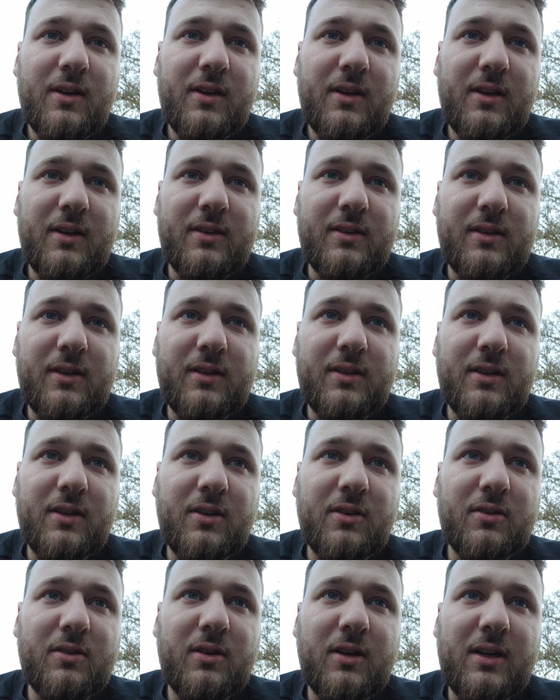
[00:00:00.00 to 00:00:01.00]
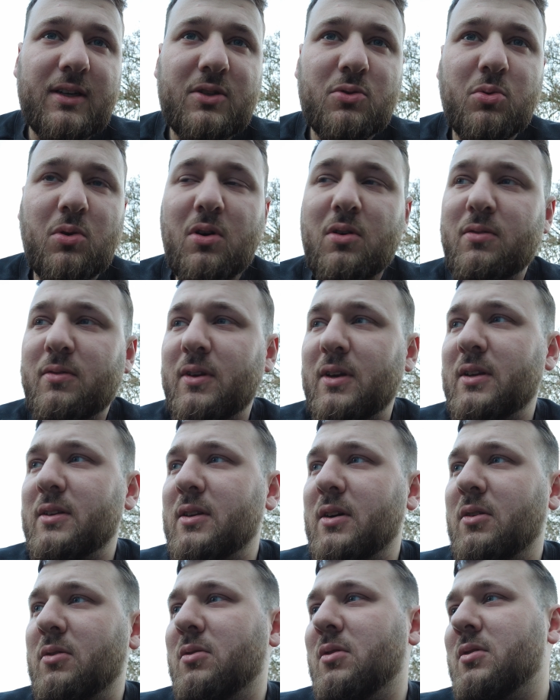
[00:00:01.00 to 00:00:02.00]
it's a good like 12 years
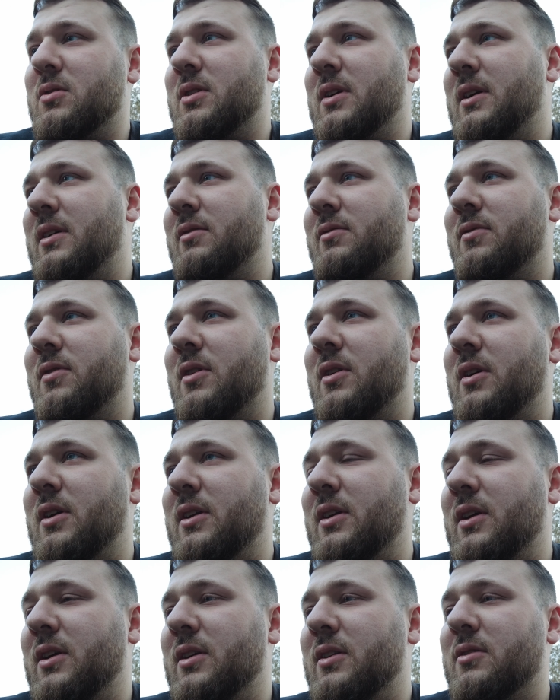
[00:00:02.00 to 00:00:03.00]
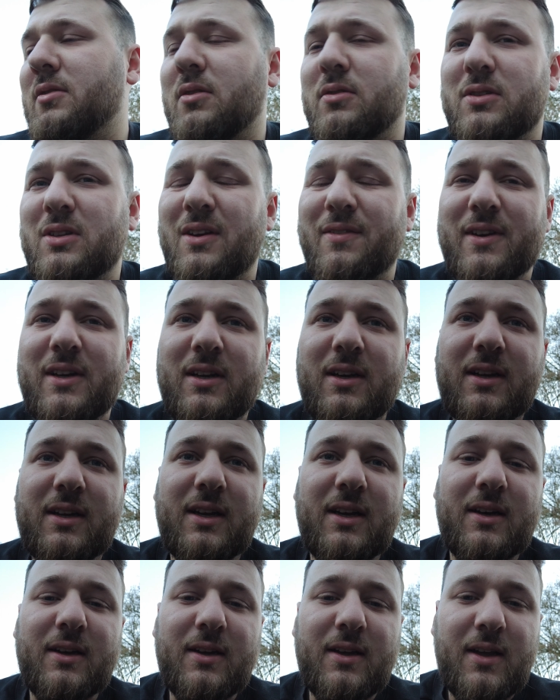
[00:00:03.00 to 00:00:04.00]
old or something, 13 years or something like
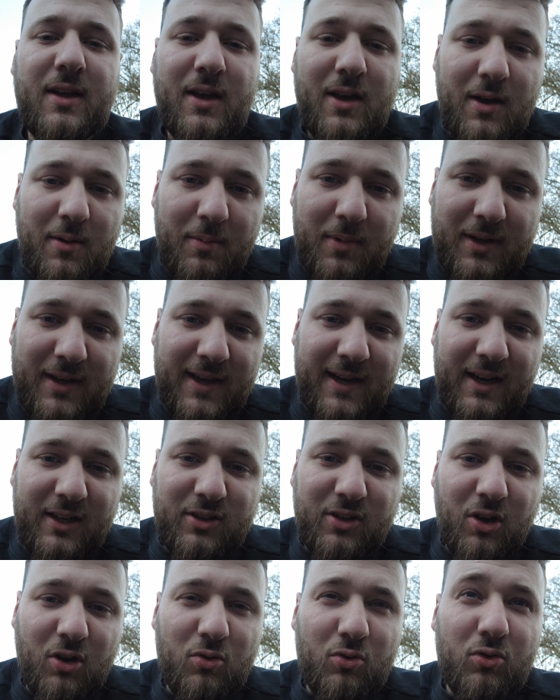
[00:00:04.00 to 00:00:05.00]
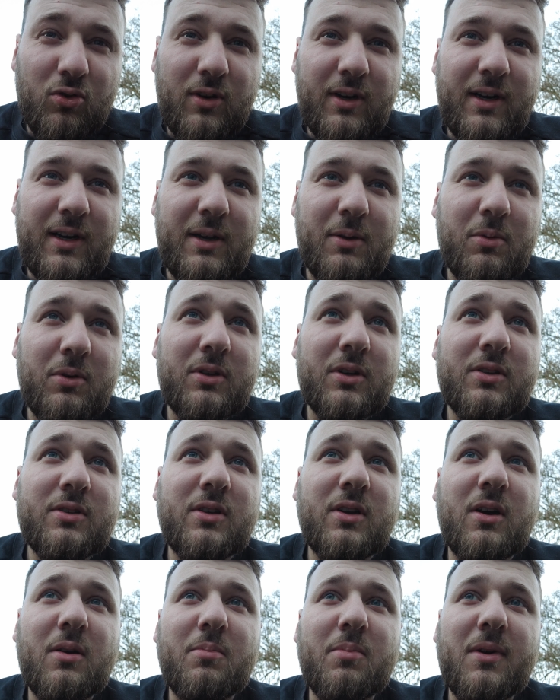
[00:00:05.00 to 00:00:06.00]
that. But yeah, I don't really want to
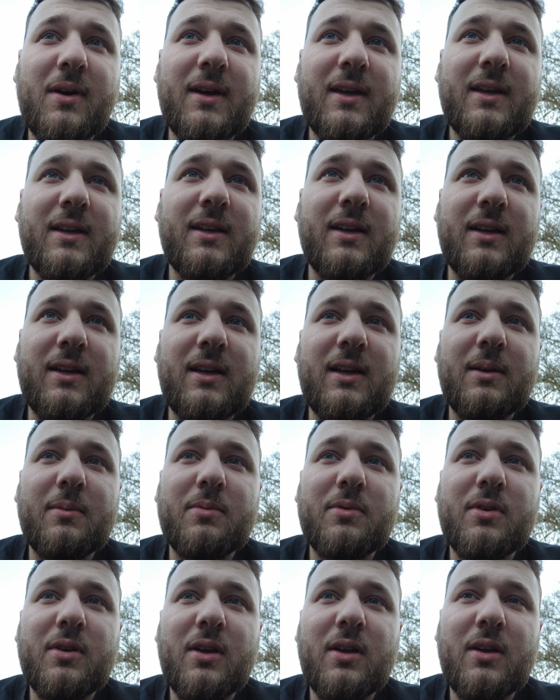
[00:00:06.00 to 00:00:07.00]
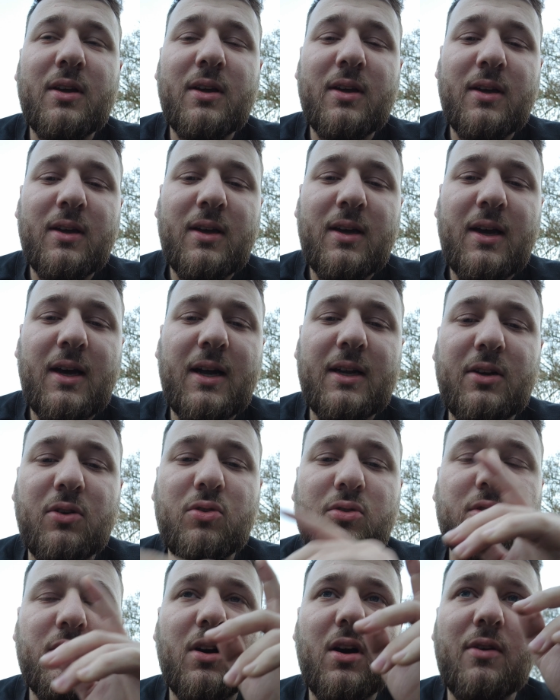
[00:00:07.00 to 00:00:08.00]
start breaking the clips, and
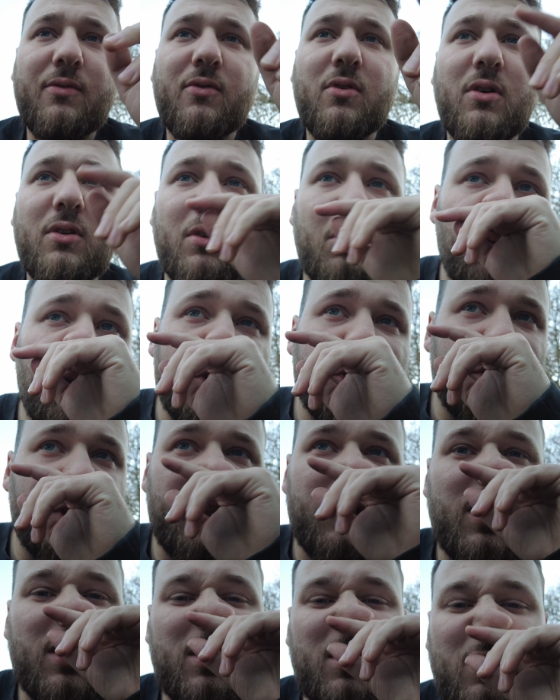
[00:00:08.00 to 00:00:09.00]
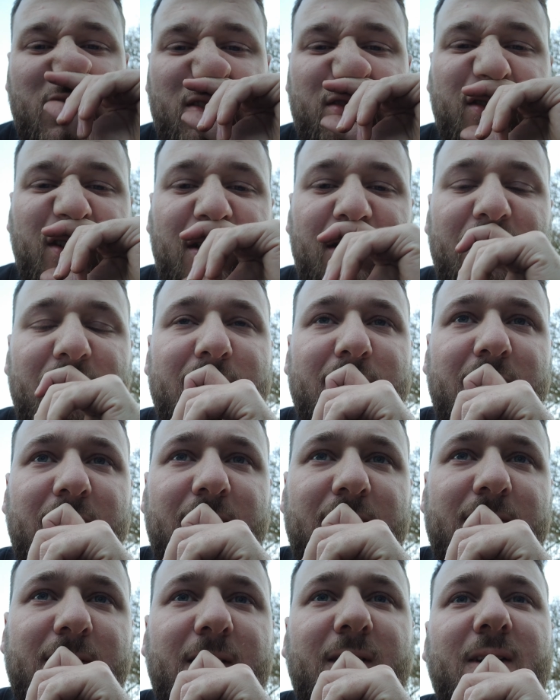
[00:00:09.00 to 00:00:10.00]
also I've got the washer jets on the front as
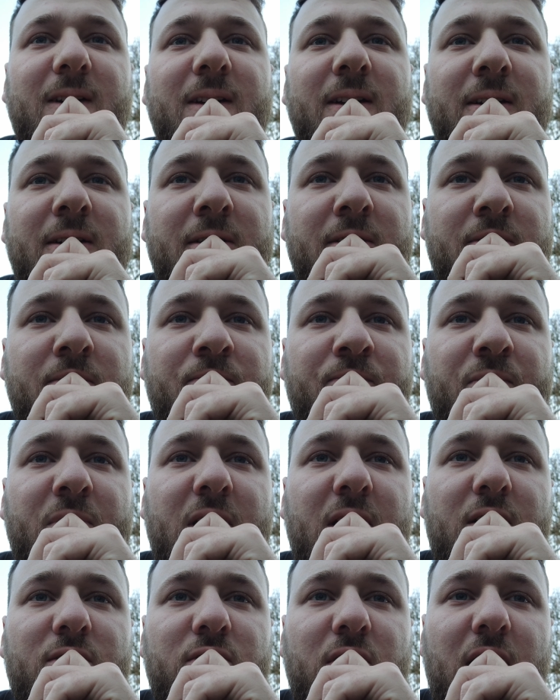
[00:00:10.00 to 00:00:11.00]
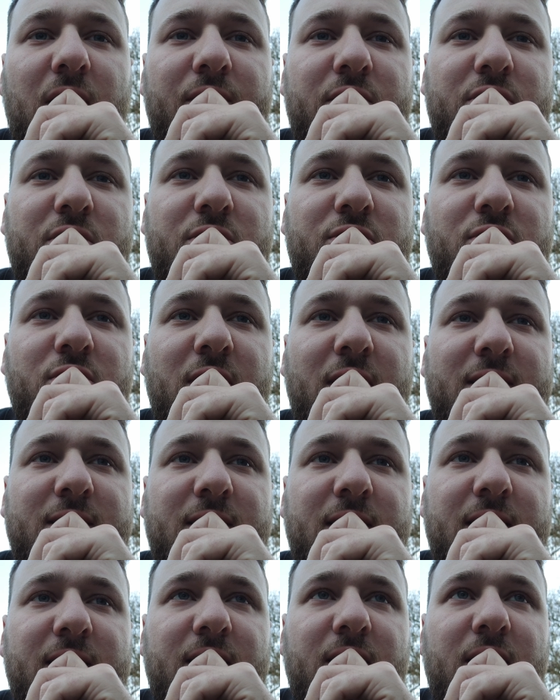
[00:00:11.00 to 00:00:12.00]
well, so I'd rather just try and
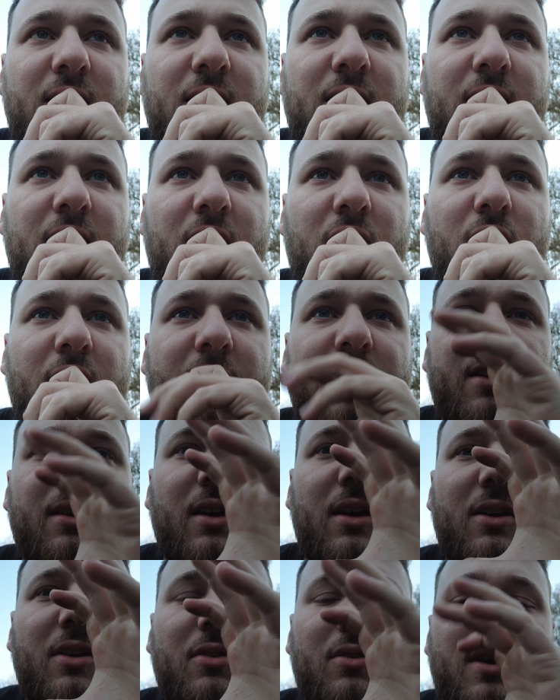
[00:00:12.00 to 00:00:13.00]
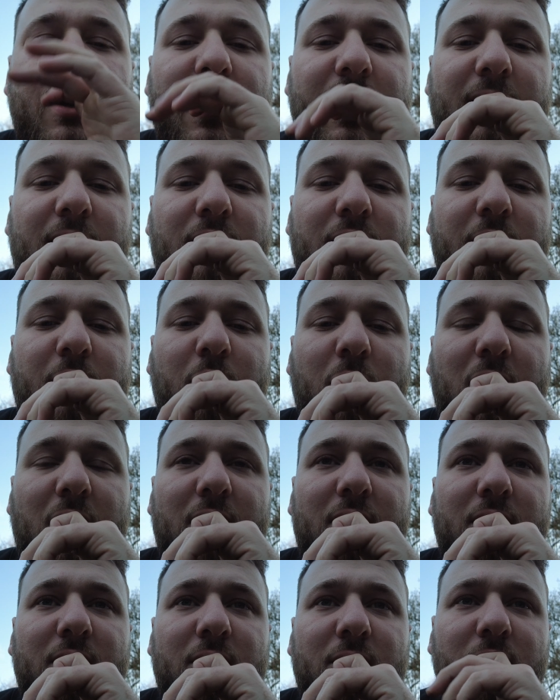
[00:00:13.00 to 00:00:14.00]
take the whole headlight unit out in
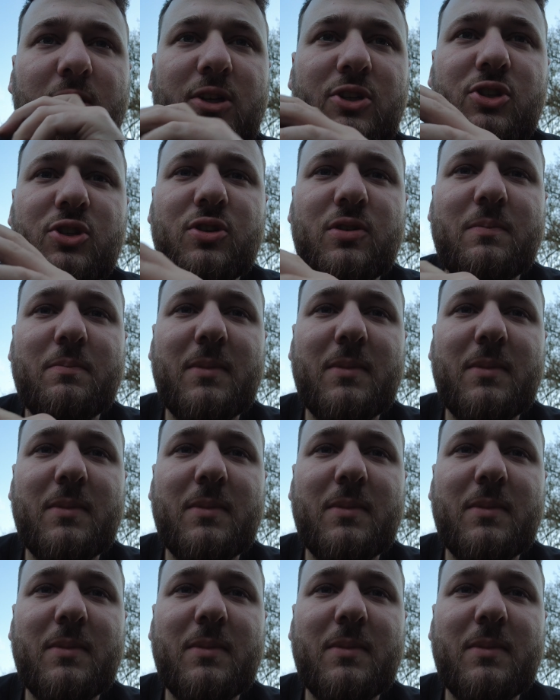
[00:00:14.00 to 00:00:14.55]
one, which shouldn't